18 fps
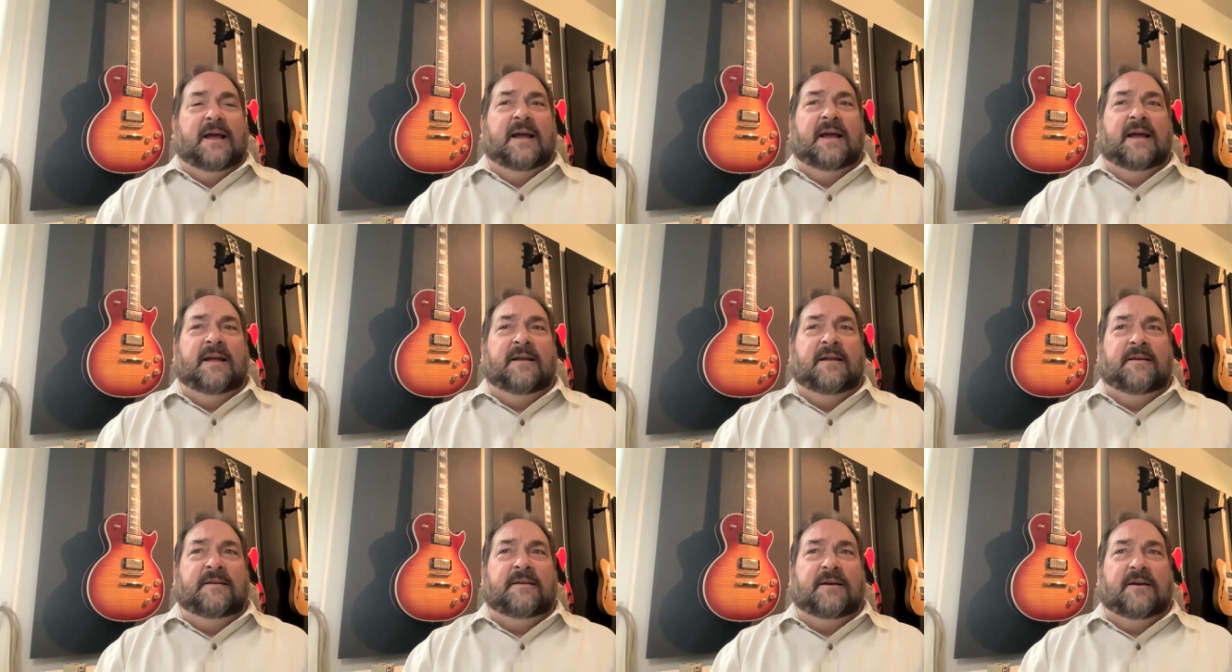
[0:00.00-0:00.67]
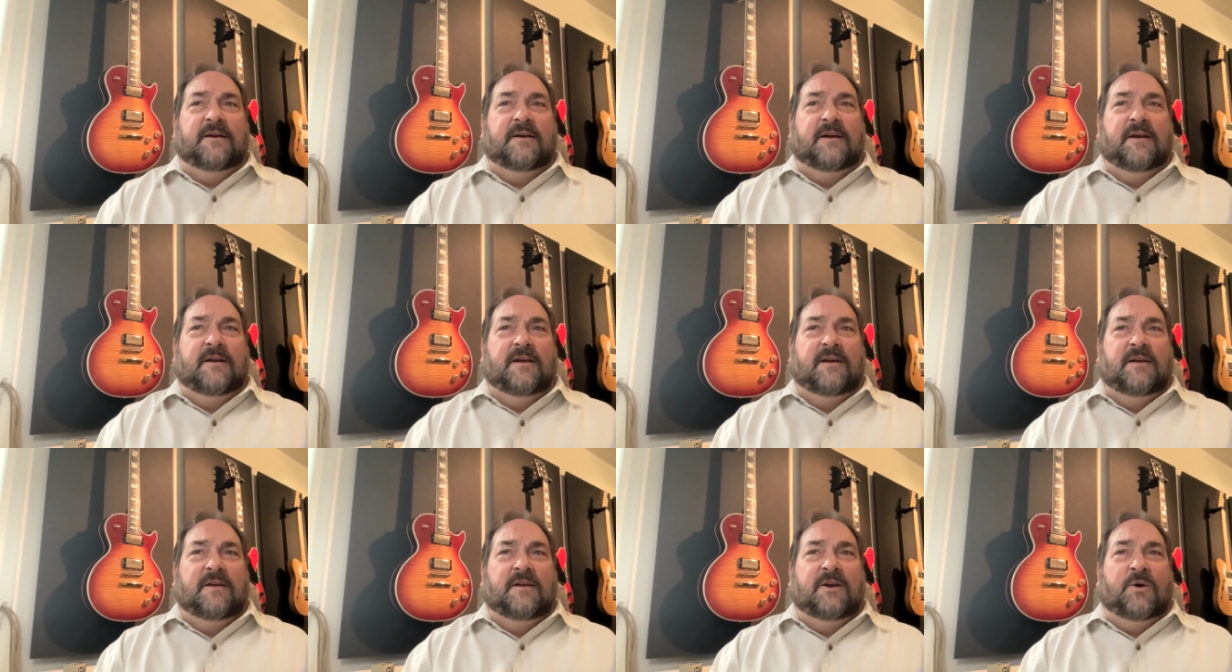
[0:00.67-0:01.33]
And
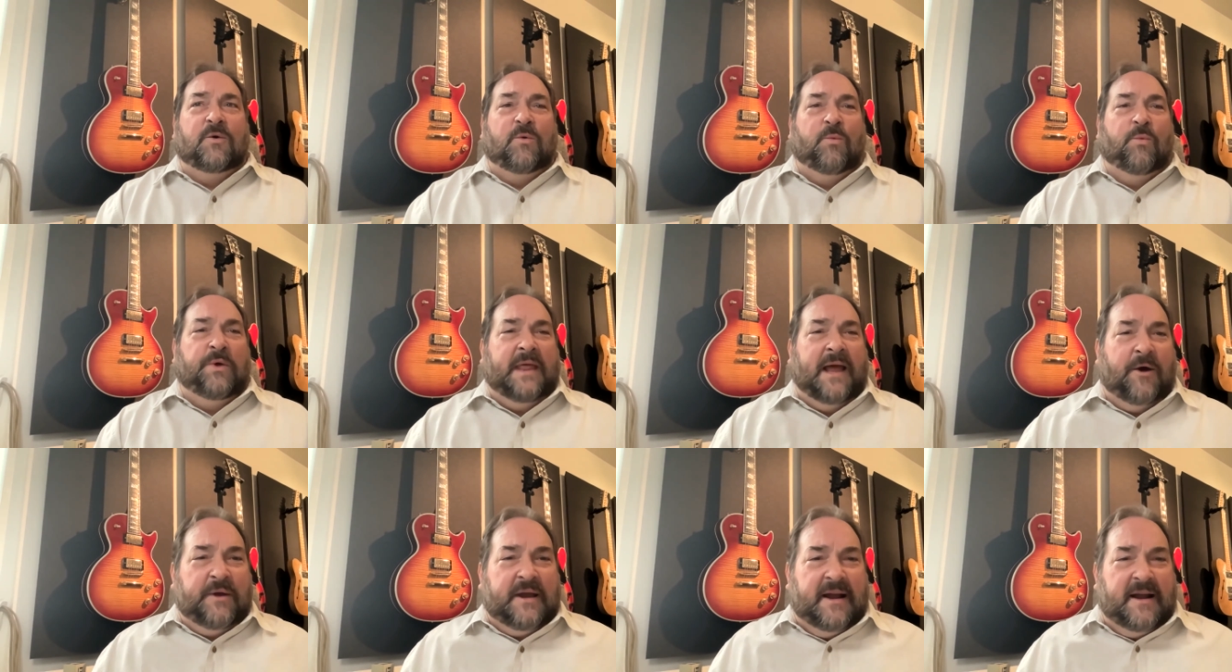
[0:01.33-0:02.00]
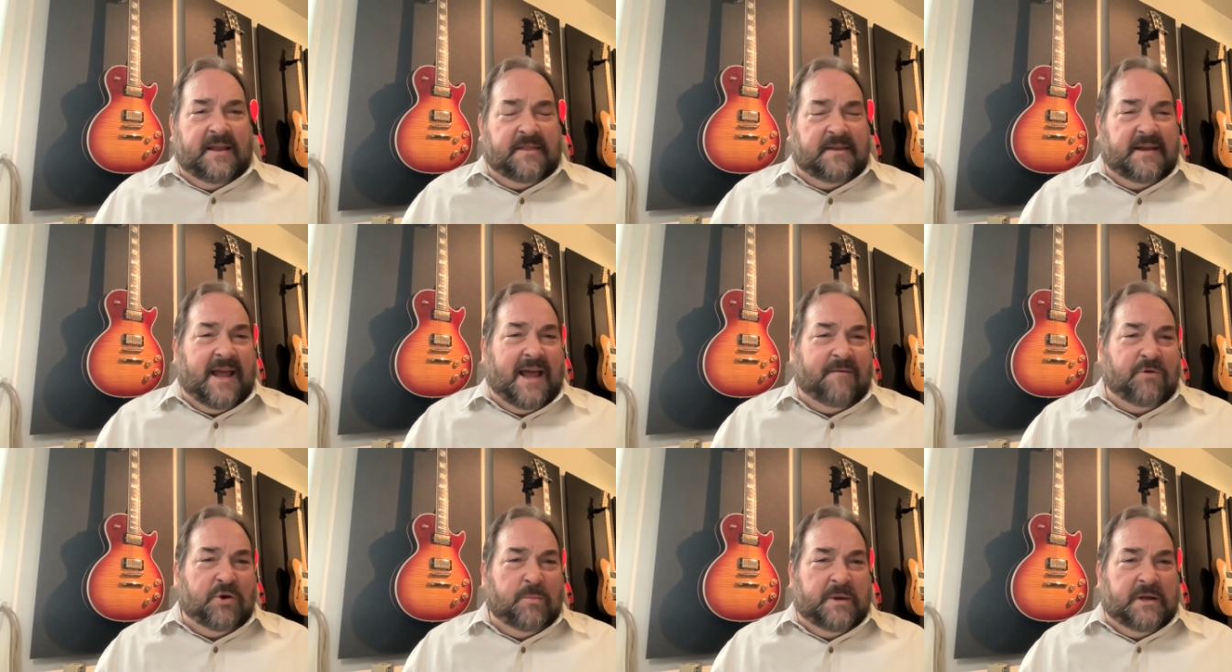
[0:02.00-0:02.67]
you know, without anything
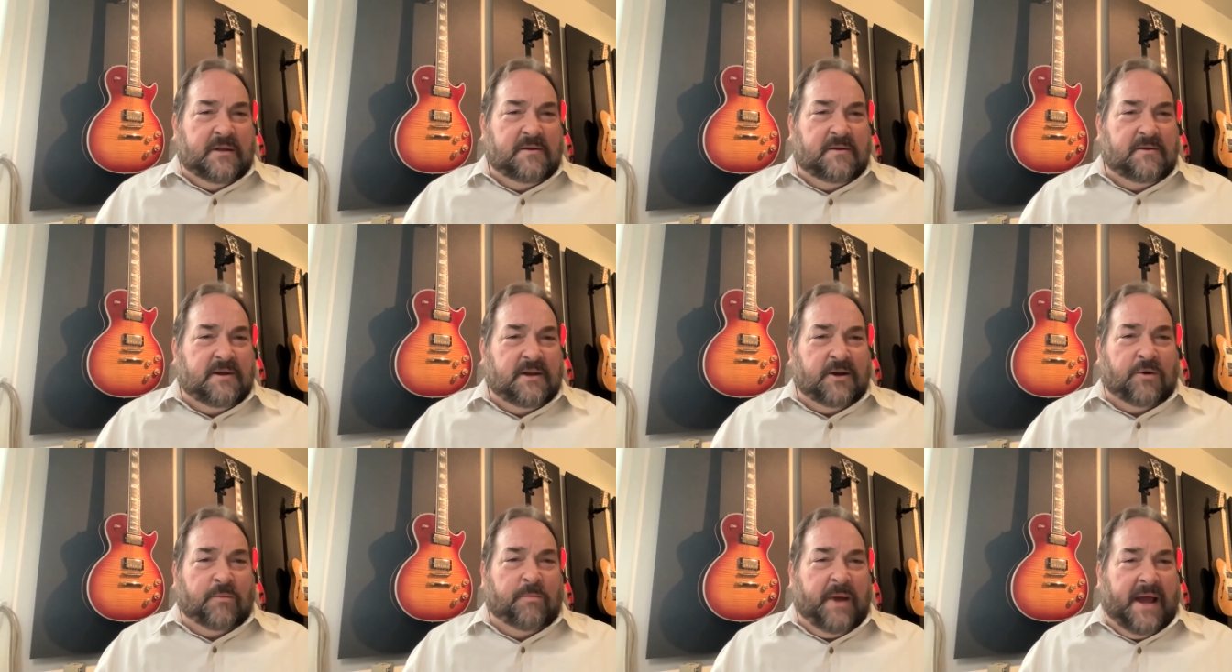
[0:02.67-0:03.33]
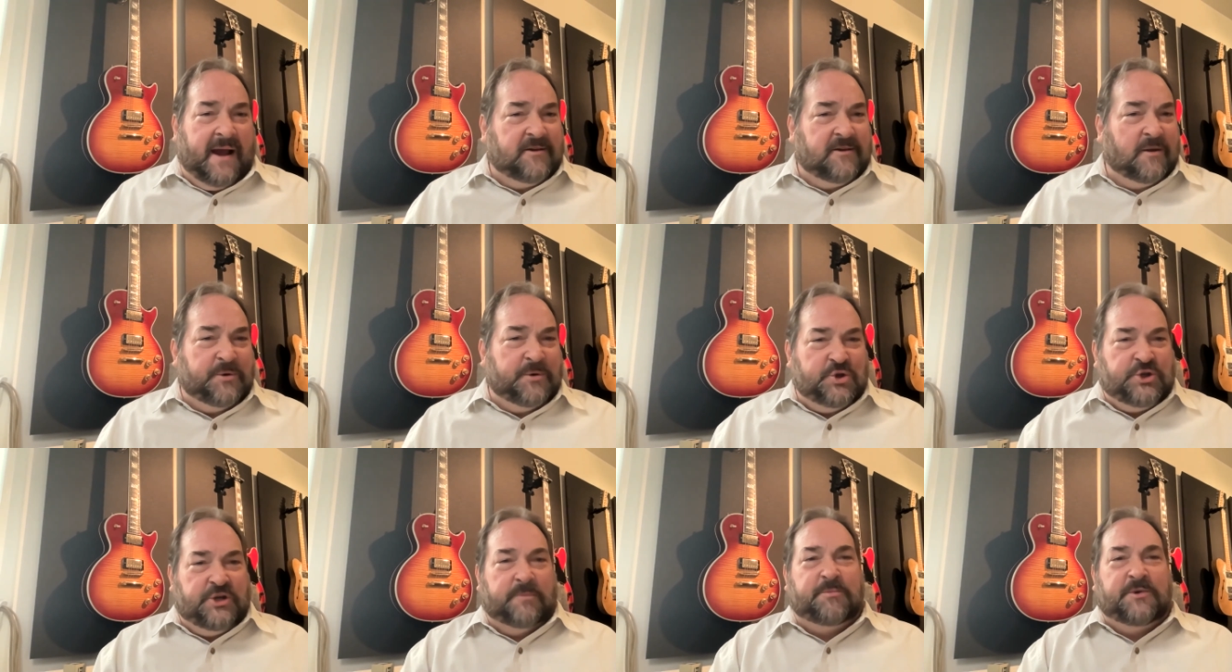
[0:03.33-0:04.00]
having to be, you know, packed up
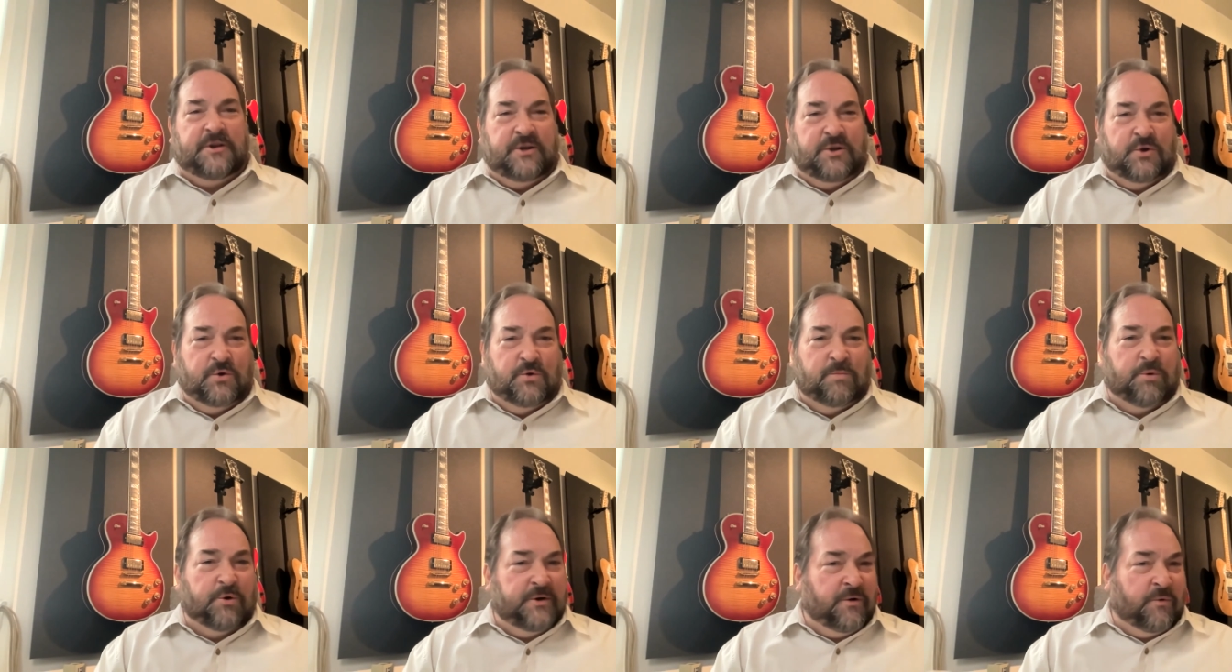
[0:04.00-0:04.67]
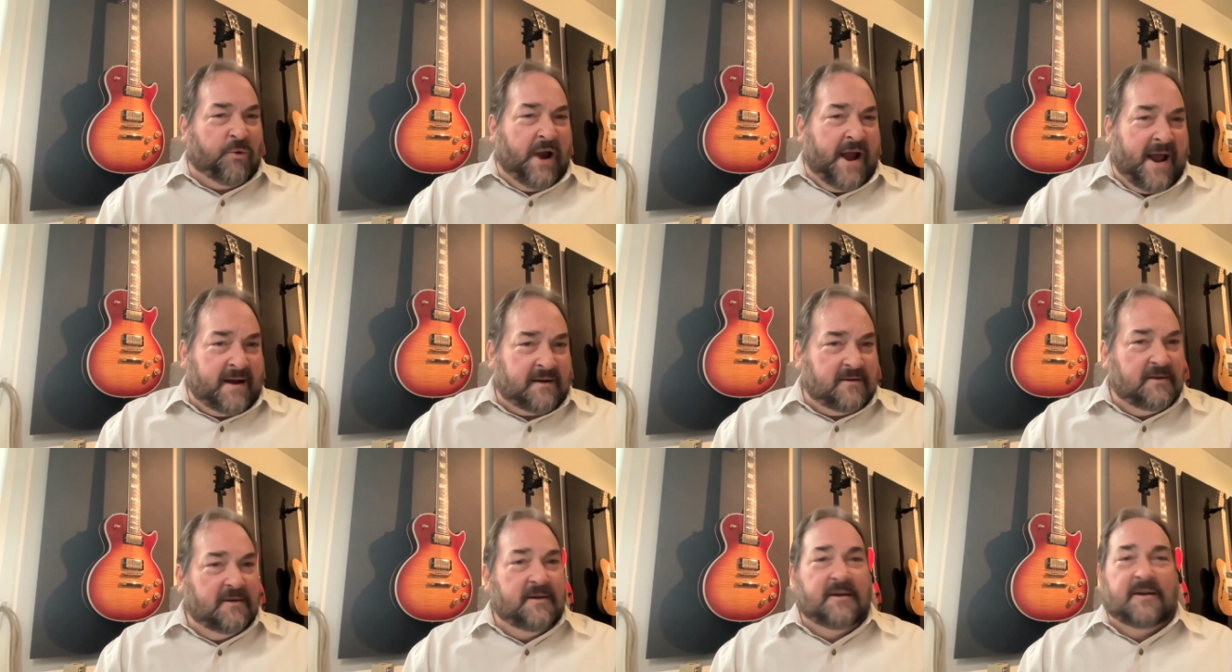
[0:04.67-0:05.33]
and shipped to you, put in a rack,